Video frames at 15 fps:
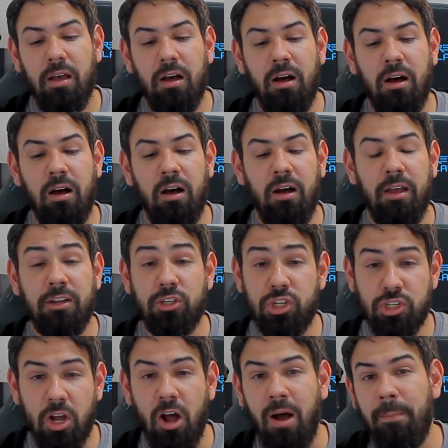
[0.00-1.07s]
and
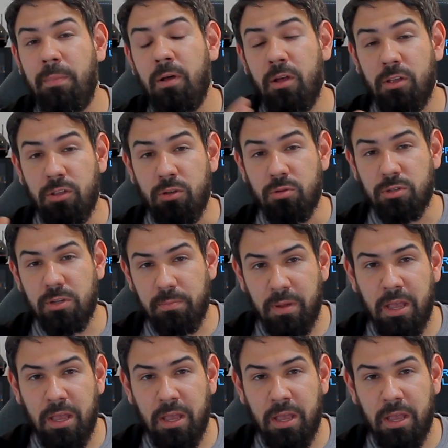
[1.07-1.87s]
shop using